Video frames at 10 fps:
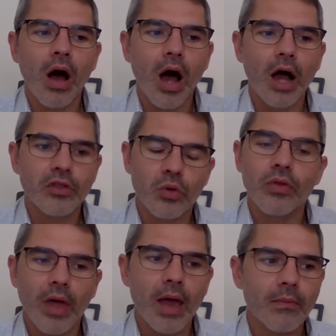uh, to
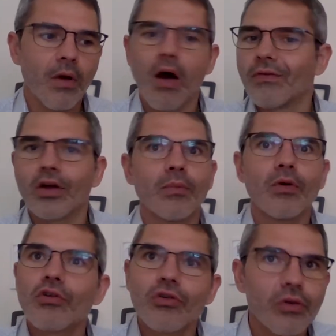them of a
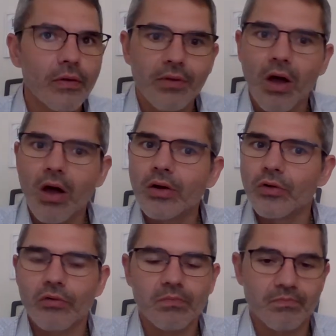commercial you've done
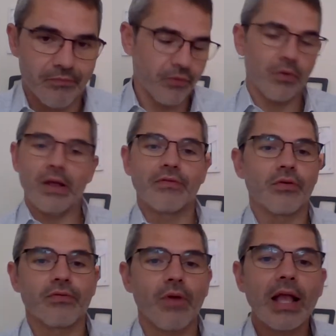or for if you're
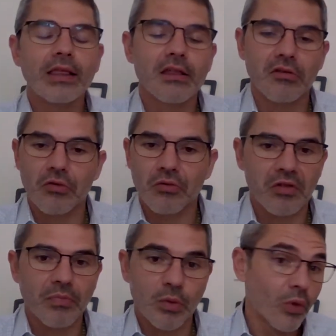friends or
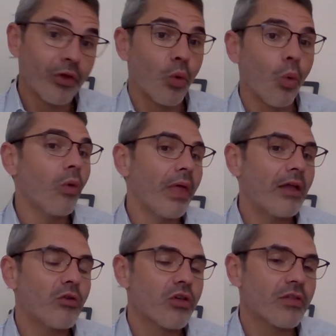something really cool that
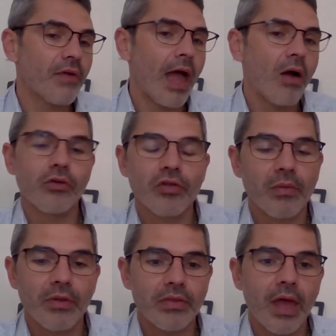you just found or
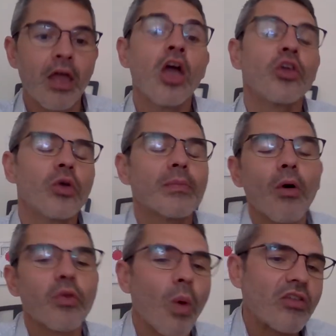something like that, you can
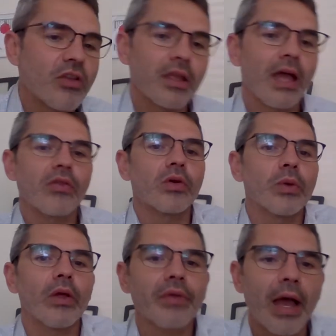both watch it together in
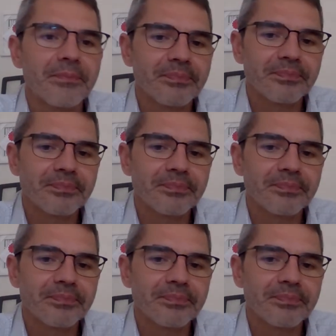real time.